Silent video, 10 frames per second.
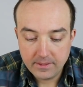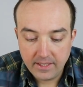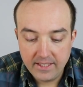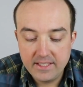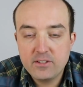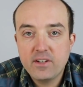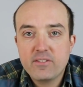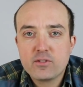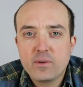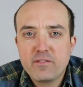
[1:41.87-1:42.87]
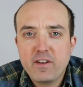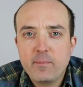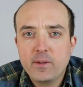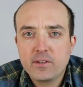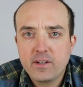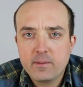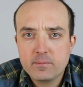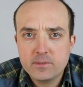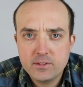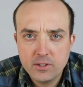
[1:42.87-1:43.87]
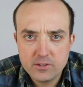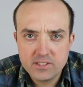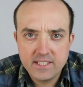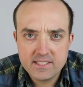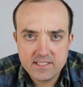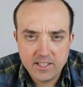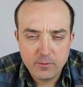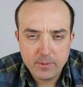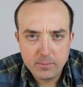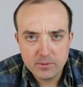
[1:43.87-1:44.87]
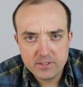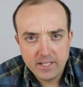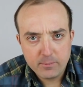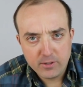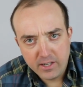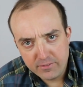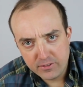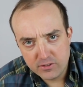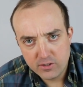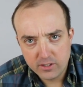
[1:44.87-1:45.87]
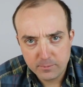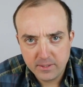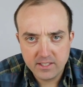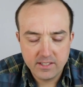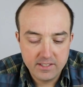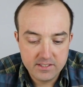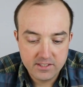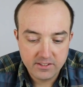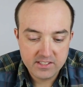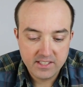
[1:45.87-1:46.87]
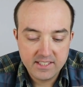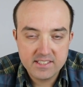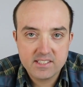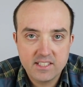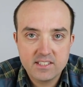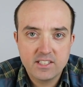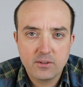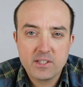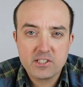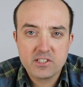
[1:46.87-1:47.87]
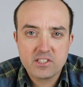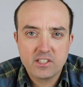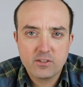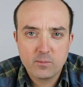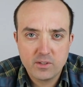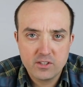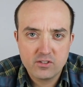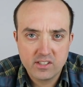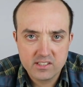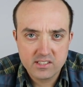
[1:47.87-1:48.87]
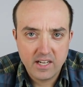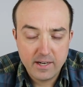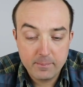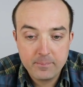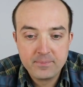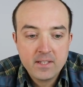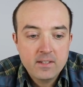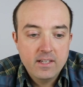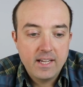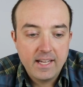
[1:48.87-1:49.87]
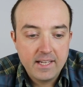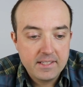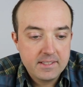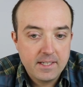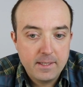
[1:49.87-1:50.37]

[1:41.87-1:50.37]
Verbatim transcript: they do have a 25 milligram dose, and that's to help people taper off the drug because there is a discontinuation syndrome when the drug is stopped. And